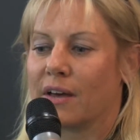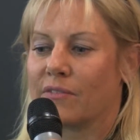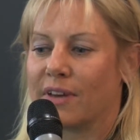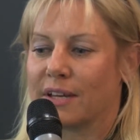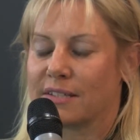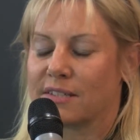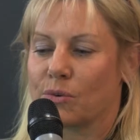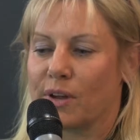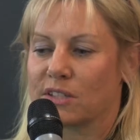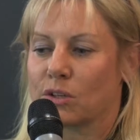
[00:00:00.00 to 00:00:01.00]
vacancy
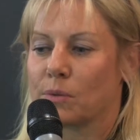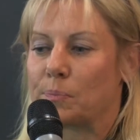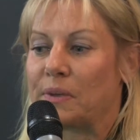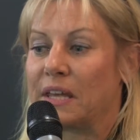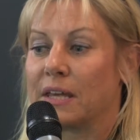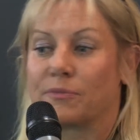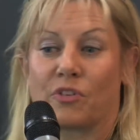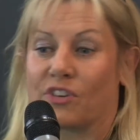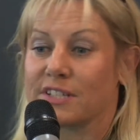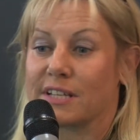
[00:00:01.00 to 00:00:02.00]
rates could be,
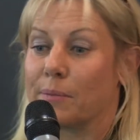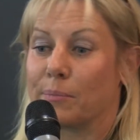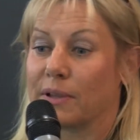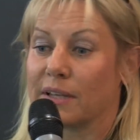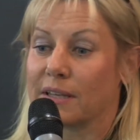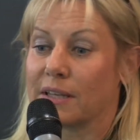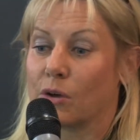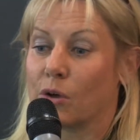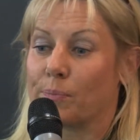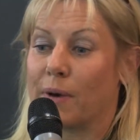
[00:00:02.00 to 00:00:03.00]
for example, in
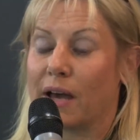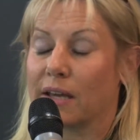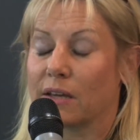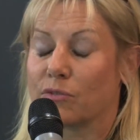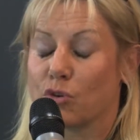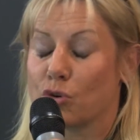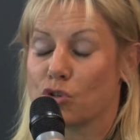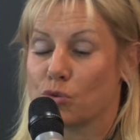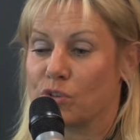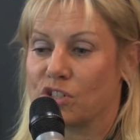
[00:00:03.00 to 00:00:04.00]
uh, Paris Rive
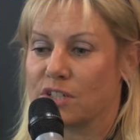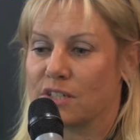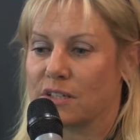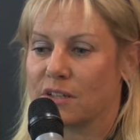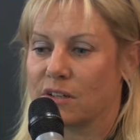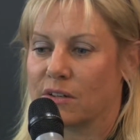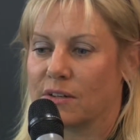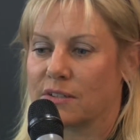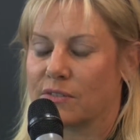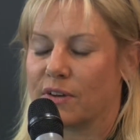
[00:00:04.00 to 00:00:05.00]
Gauche, which is a,
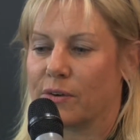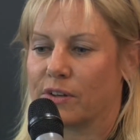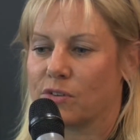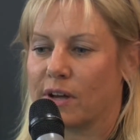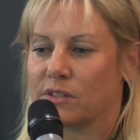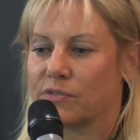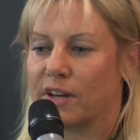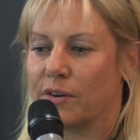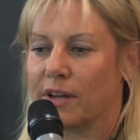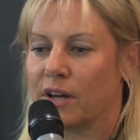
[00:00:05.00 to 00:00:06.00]
it's a very attractive
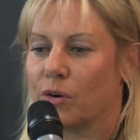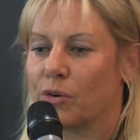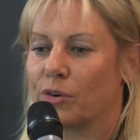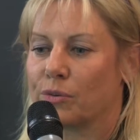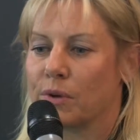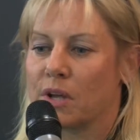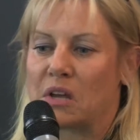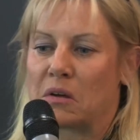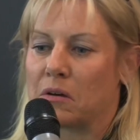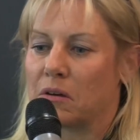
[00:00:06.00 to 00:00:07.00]
area, or
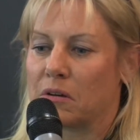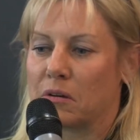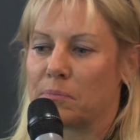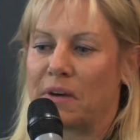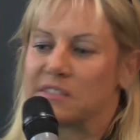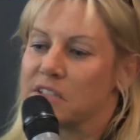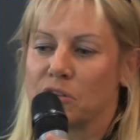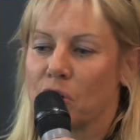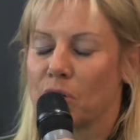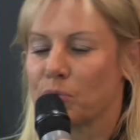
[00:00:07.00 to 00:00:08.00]
uh,
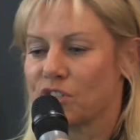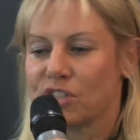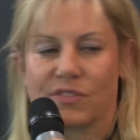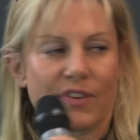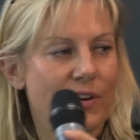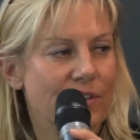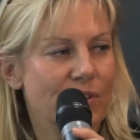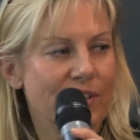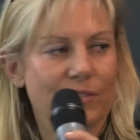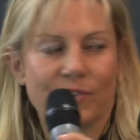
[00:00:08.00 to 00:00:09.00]
Batignolles, which is a very
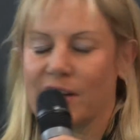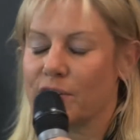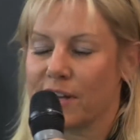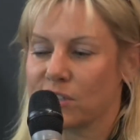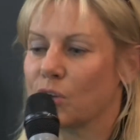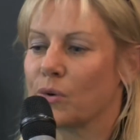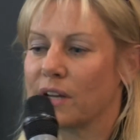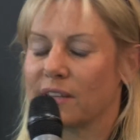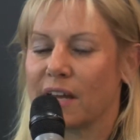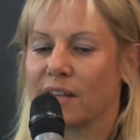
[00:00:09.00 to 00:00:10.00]
attractive area. So
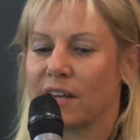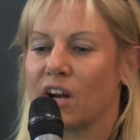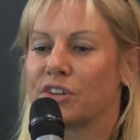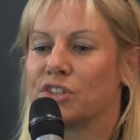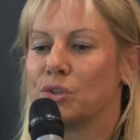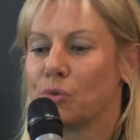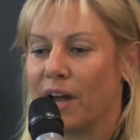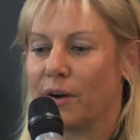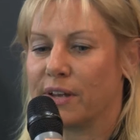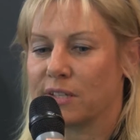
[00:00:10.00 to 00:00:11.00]
there, there are new
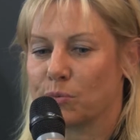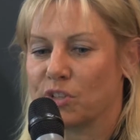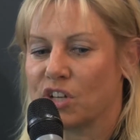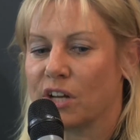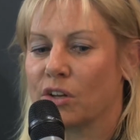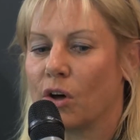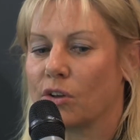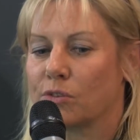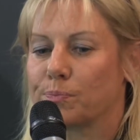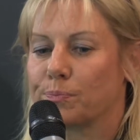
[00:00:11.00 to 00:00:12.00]
areas which are
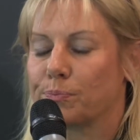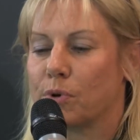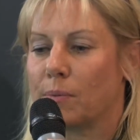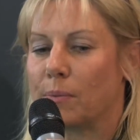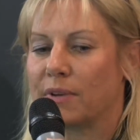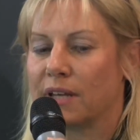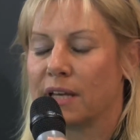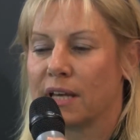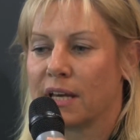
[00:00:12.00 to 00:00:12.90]
not probably